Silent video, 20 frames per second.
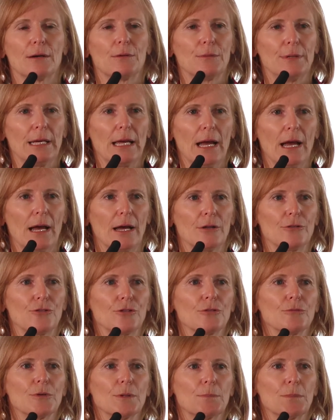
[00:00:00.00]
that we had
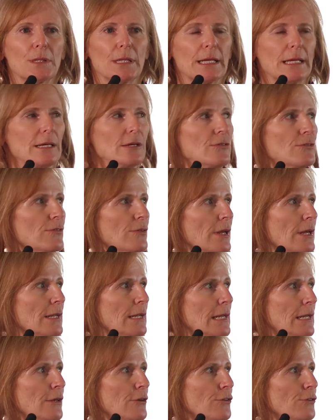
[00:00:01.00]
to replace
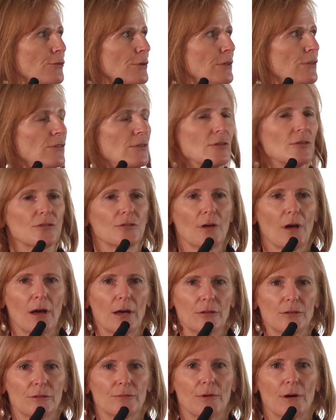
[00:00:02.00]
and increase the
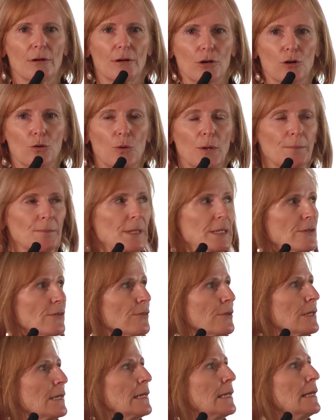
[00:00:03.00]
size of our
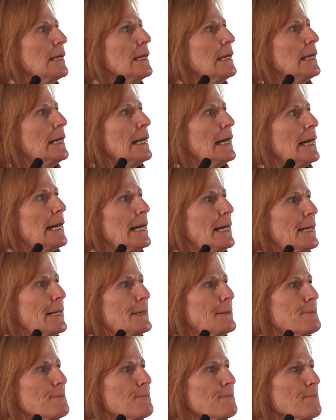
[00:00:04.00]
equipment.
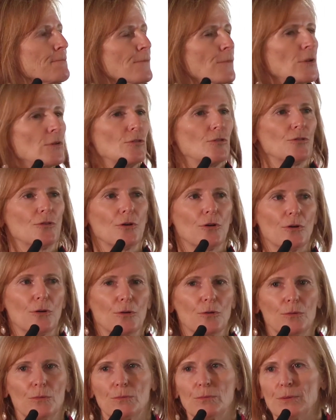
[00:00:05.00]

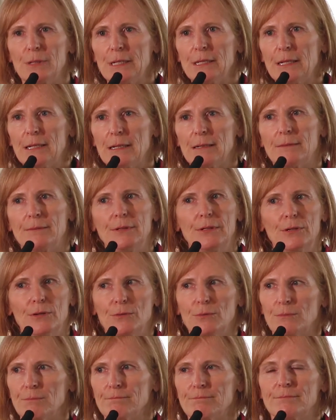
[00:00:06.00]
So we'd, you
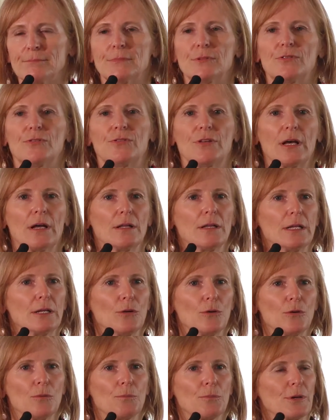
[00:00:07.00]
know, sell
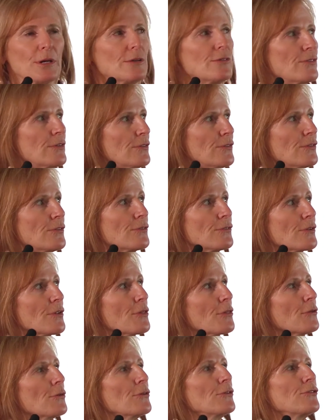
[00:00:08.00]
an old press. This is the
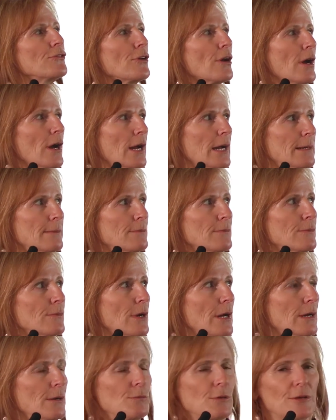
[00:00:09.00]
third
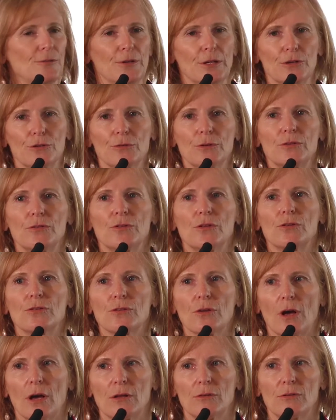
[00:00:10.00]
time we've increased the
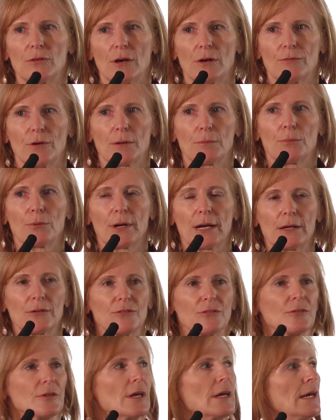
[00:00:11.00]
size of our
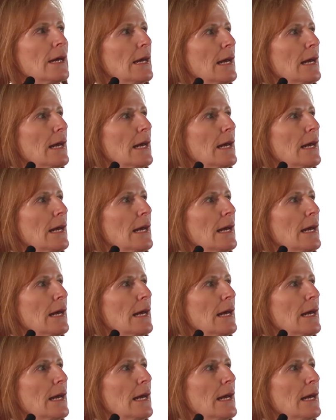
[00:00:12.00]
press.